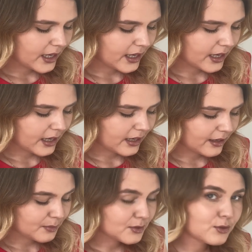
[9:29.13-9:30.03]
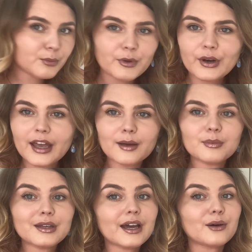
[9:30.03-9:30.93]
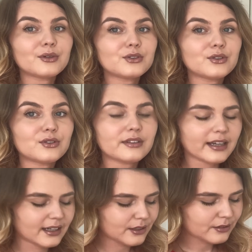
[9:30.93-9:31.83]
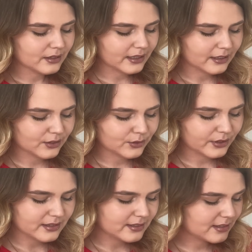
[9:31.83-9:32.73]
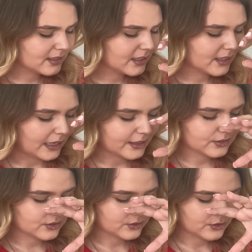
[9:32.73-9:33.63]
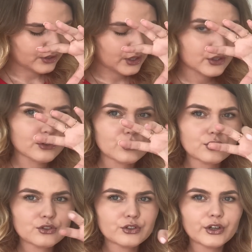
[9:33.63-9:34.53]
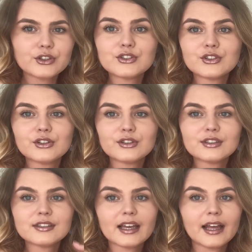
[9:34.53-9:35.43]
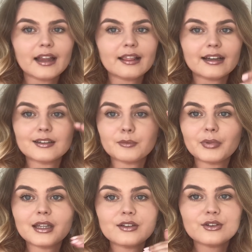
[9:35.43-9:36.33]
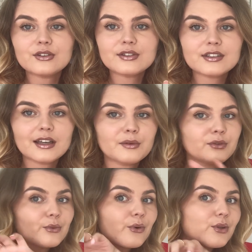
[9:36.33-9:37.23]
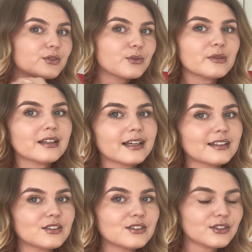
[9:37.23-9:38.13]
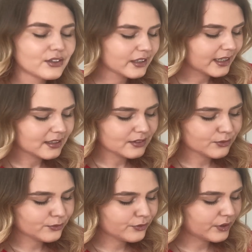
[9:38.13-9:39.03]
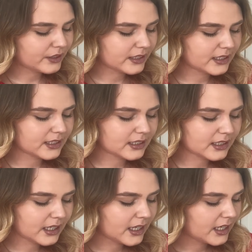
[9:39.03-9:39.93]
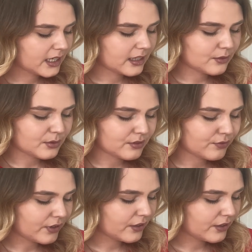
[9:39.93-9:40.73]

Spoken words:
and I'm super happy how it turned out. Like you can see like the structures and like the patterns, and also with like the sunlight falling in. It was very